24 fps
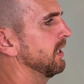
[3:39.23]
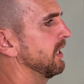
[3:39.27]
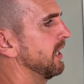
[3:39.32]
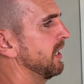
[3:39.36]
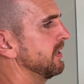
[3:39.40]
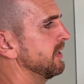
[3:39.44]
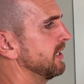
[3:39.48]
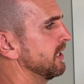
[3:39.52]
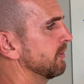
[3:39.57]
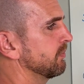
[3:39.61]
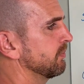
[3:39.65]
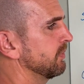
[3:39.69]

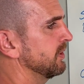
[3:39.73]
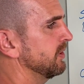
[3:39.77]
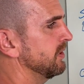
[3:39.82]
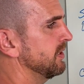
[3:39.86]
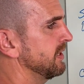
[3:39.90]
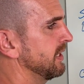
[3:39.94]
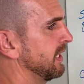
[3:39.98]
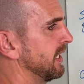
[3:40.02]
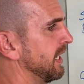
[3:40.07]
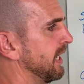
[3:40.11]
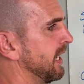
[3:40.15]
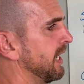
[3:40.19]
And then really
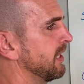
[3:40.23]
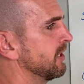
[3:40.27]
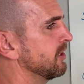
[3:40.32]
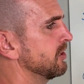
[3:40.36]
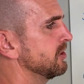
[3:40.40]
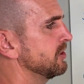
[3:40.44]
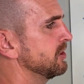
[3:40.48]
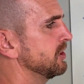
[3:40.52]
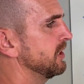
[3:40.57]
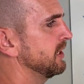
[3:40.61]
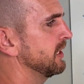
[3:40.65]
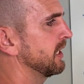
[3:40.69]
the
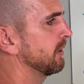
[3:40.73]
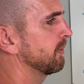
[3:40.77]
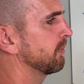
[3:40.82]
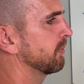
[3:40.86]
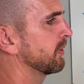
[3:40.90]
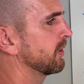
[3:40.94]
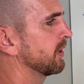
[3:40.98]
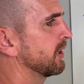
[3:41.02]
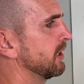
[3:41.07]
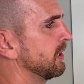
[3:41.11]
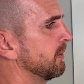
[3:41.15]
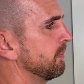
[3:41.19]
energy that
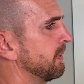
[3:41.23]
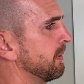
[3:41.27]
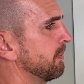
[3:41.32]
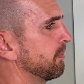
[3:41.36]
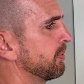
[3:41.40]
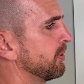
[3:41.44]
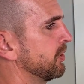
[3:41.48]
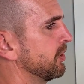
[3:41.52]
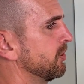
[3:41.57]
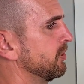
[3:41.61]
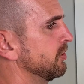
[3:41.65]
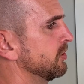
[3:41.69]
we're gonna be
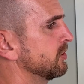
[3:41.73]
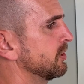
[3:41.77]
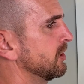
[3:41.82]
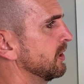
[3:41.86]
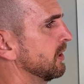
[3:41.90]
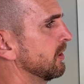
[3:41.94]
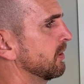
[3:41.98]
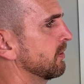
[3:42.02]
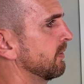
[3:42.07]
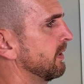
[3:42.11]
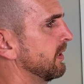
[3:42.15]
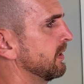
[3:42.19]

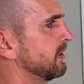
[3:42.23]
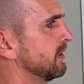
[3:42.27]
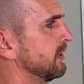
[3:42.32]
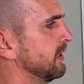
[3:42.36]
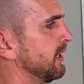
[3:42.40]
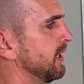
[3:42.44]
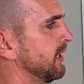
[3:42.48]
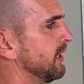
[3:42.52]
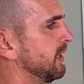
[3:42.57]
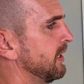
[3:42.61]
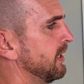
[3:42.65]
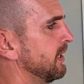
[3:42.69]
producing throughout the
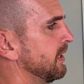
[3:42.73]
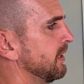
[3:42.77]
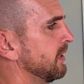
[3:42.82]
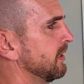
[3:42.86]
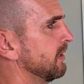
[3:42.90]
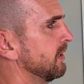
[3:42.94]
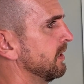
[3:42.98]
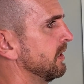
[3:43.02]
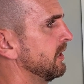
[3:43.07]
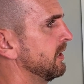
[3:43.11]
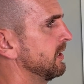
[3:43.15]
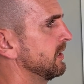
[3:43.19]
day
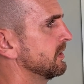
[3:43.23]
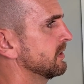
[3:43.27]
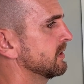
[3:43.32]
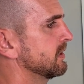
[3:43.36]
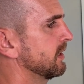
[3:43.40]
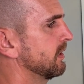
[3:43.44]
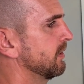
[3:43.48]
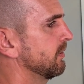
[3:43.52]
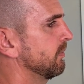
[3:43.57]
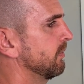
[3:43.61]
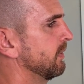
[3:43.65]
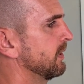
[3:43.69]
is
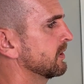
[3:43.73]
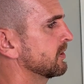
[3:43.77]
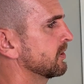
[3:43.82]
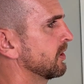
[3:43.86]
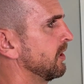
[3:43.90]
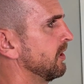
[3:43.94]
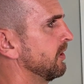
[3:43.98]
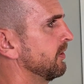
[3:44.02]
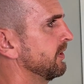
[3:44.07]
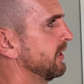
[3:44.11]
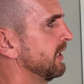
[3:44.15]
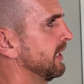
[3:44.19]
what's
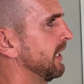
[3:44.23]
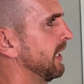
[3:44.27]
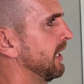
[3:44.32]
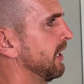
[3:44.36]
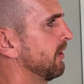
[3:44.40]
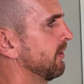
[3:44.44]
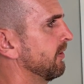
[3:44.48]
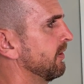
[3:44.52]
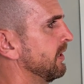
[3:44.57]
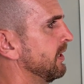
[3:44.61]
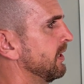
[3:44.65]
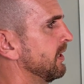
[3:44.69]
called the
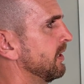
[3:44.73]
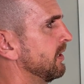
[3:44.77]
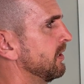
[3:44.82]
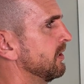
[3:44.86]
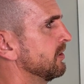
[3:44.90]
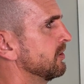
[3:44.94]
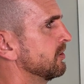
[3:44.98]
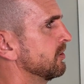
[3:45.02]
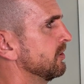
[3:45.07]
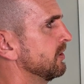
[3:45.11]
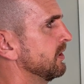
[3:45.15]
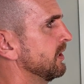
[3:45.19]
area
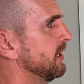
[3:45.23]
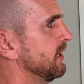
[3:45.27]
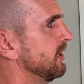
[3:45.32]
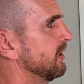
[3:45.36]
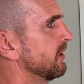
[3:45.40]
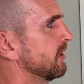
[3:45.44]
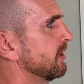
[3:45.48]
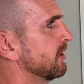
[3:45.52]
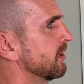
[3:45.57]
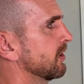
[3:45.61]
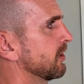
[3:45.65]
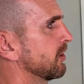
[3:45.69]

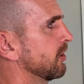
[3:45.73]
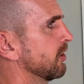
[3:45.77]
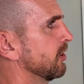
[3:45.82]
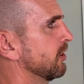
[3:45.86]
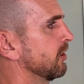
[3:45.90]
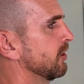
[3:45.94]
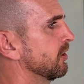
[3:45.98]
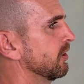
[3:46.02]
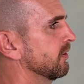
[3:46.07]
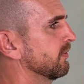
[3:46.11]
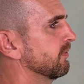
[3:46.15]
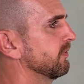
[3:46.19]
underneath the
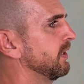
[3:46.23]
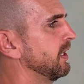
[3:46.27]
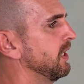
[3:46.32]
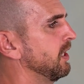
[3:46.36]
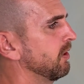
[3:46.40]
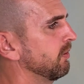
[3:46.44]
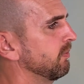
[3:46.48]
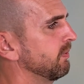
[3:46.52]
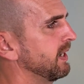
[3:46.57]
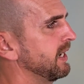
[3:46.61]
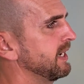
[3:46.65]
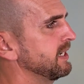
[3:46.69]
curve,
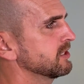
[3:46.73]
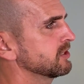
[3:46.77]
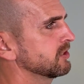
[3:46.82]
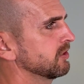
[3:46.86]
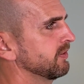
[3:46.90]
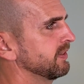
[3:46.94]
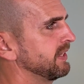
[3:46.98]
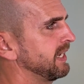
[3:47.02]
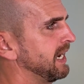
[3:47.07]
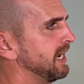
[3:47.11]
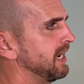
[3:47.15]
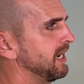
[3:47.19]
right? So
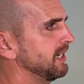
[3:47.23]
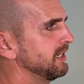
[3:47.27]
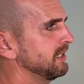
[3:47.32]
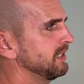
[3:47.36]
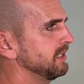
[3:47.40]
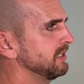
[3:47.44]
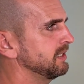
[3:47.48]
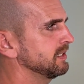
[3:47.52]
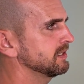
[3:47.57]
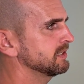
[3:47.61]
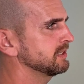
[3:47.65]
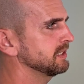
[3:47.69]
that
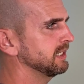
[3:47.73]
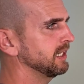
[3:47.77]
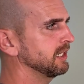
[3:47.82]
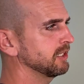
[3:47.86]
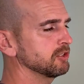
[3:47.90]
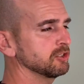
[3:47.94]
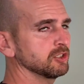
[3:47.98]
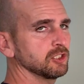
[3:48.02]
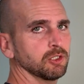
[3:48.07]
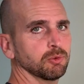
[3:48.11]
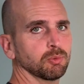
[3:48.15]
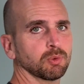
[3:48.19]
is the
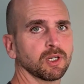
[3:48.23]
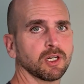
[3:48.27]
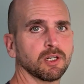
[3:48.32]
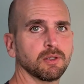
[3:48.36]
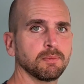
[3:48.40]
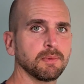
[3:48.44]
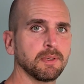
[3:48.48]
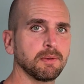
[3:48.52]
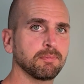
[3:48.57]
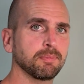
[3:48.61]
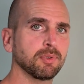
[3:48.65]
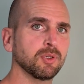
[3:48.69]
energy we're gonna
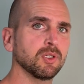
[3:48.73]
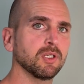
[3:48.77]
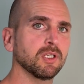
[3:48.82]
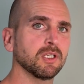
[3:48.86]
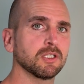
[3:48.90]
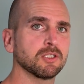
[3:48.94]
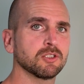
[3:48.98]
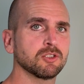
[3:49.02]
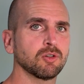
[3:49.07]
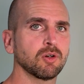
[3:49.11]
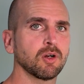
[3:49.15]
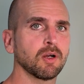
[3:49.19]
be putting
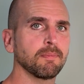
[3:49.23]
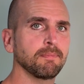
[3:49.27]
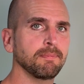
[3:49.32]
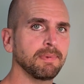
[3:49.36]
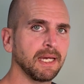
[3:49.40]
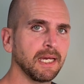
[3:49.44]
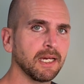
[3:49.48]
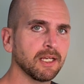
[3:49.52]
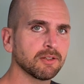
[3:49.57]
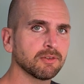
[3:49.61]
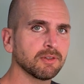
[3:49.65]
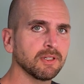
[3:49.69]
into our
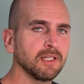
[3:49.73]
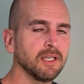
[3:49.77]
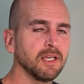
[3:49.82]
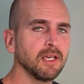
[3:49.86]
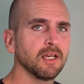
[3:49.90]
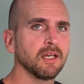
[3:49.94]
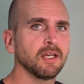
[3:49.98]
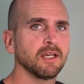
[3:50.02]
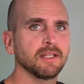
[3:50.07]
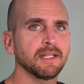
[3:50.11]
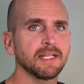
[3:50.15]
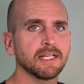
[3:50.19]
battery,
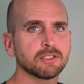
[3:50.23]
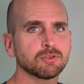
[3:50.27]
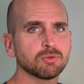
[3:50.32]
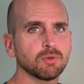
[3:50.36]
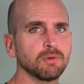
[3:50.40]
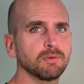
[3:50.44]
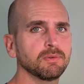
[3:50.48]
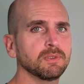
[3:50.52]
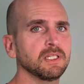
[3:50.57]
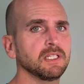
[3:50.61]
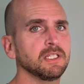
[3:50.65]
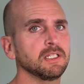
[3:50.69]
and that's
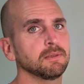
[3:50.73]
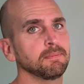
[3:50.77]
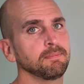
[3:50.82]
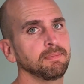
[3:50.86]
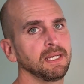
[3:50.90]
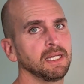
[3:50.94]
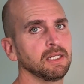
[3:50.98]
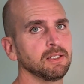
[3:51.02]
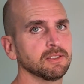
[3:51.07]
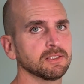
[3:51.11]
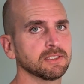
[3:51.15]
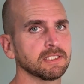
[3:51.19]
what we need to
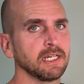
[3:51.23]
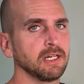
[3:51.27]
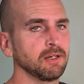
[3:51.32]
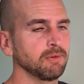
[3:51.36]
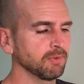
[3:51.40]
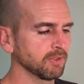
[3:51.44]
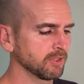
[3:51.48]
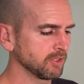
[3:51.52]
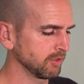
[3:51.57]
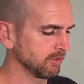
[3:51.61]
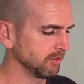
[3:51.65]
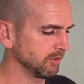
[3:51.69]
balance out
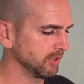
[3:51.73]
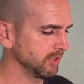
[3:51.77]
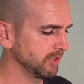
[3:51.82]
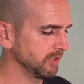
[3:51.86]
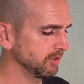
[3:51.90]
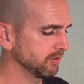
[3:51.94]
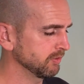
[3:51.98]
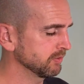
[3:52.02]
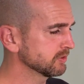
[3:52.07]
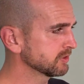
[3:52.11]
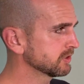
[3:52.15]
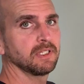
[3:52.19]
with our
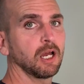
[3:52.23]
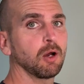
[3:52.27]
loads.